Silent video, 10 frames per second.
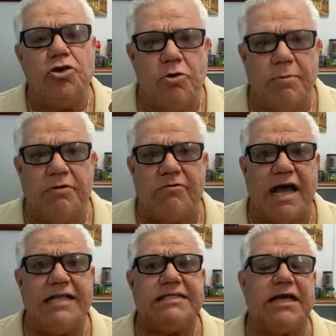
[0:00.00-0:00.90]
human
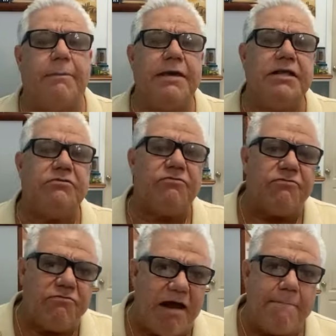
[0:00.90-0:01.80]
rights are being
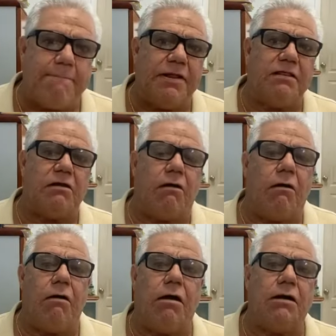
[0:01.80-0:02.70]
trampled
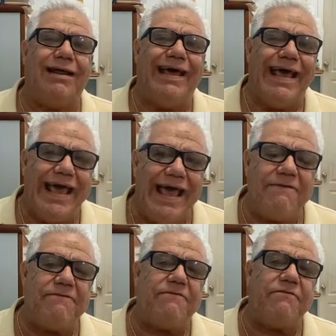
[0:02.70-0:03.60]
on
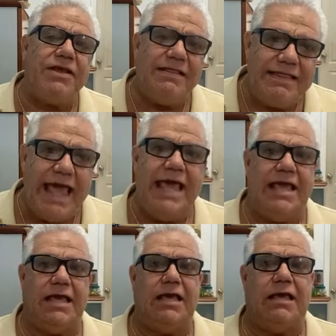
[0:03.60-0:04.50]
every
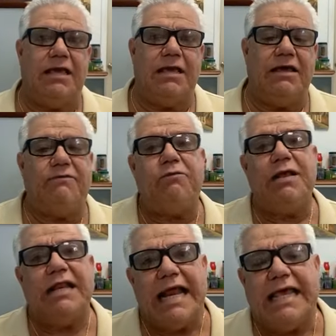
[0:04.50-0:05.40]
day,
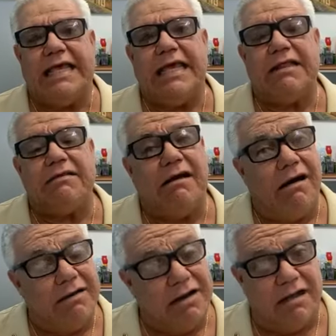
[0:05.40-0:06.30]
if we like it
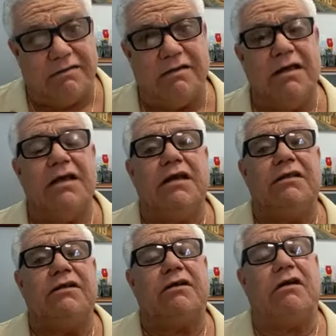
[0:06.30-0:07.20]
or not.
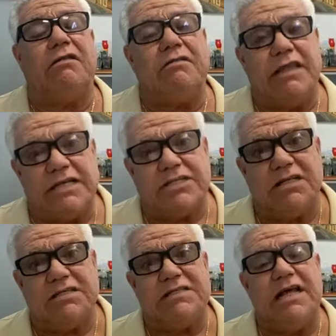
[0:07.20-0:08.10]
The
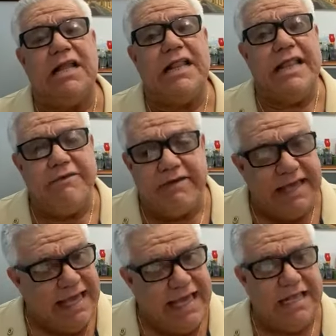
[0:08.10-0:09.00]
conditions they are
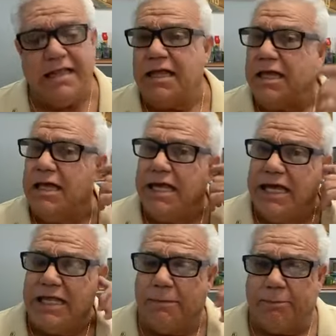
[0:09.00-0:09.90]
living in
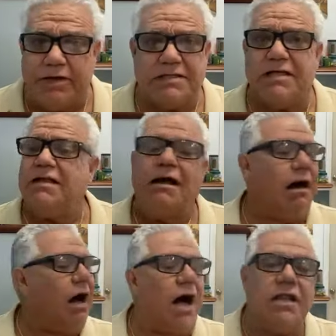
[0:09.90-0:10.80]
in the prison
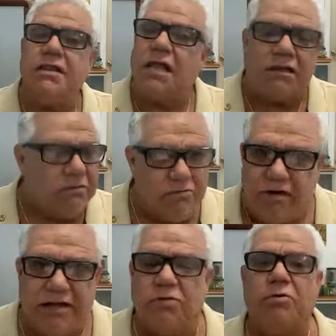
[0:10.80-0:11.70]
are not
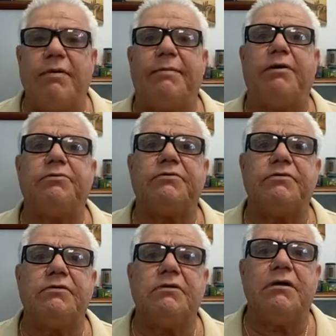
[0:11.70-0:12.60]
to write home
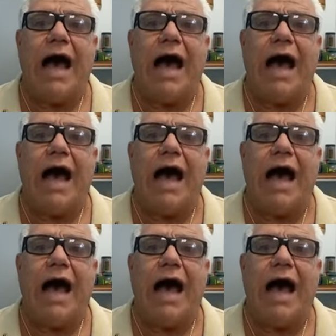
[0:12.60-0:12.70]
about.